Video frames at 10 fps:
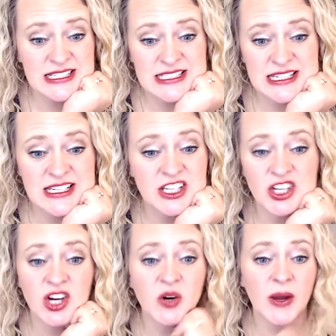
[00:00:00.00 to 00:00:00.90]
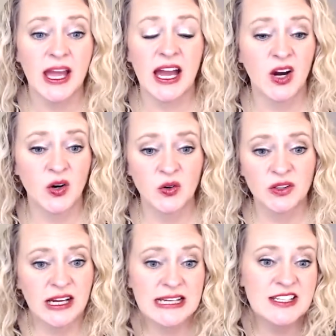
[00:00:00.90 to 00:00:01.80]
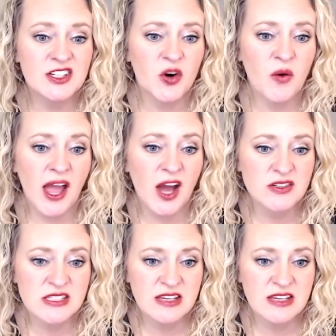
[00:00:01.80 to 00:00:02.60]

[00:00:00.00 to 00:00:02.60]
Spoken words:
didn't know how to